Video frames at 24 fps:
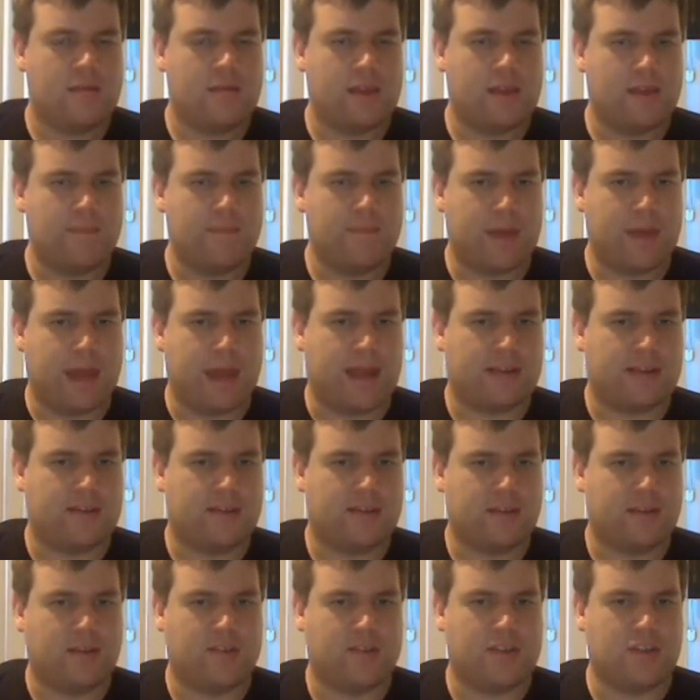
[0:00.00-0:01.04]
impact
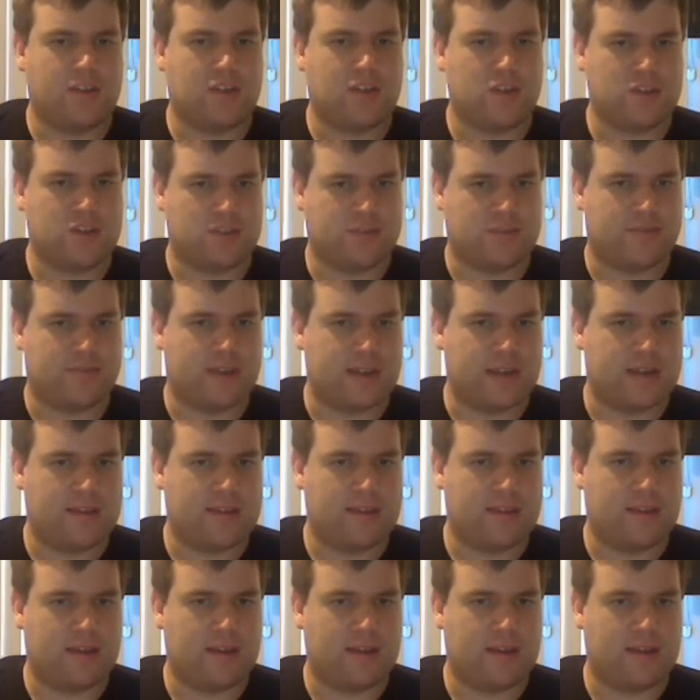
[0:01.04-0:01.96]
on this year's event.